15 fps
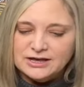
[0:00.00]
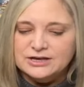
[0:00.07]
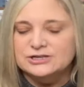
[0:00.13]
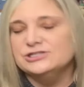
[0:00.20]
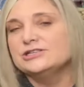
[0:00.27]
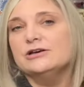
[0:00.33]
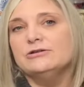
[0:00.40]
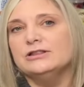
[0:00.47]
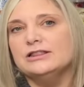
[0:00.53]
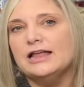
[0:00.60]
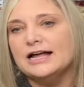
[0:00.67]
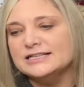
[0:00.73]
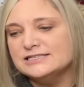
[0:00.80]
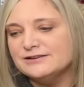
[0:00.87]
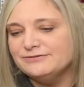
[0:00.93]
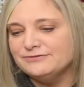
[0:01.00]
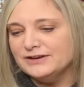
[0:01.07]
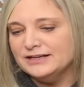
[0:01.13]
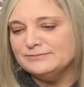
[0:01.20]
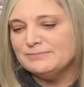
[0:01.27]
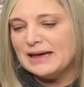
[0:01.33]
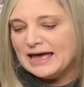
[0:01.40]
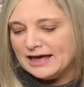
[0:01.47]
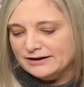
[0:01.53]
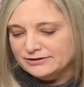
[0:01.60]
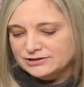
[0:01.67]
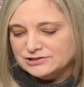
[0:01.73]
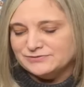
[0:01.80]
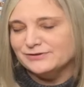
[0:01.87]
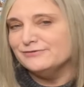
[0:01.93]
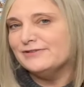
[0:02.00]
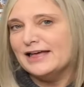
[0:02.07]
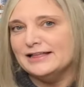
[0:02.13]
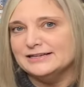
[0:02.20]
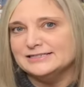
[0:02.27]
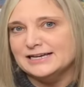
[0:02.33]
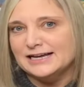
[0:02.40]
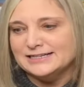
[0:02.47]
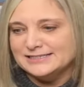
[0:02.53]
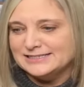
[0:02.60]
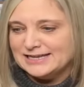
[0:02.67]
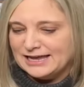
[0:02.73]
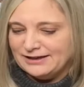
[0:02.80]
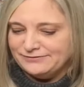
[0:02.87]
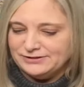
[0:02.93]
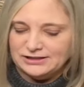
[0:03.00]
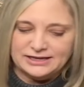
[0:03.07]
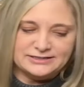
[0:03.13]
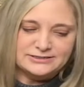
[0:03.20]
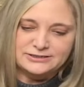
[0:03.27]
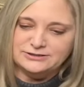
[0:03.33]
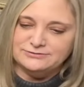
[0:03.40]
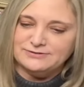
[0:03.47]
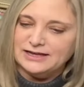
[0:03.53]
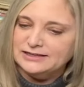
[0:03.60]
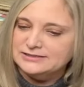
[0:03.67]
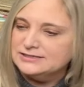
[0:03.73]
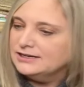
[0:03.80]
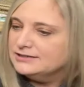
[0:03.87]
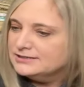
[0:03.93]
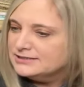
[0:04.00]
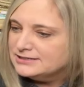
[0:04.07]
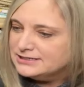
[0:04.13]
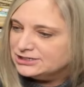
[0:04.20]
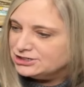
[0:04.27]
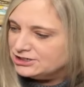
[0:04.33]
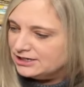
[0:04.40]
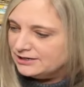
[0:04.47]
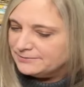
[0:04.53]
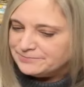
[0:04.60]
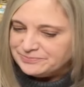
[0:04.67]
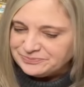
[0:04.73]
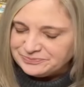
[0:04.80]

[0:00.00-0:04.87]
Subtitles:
So lots of fun patterns for Valentine's Day if you like to do Valentine's stitching.